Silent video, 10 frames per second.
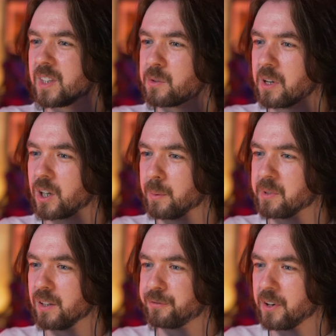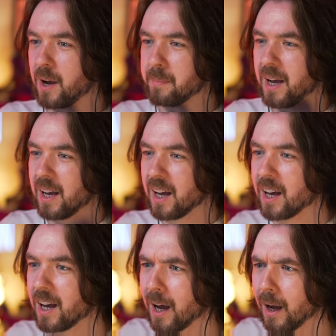This one comes in from
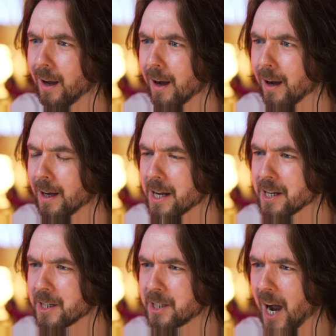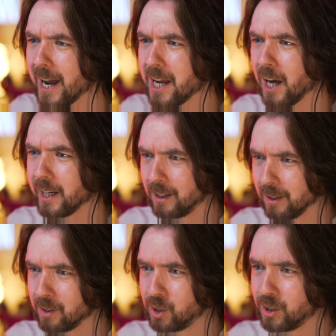
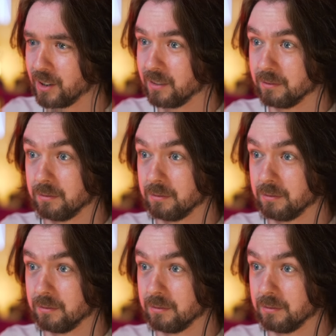Dionicus.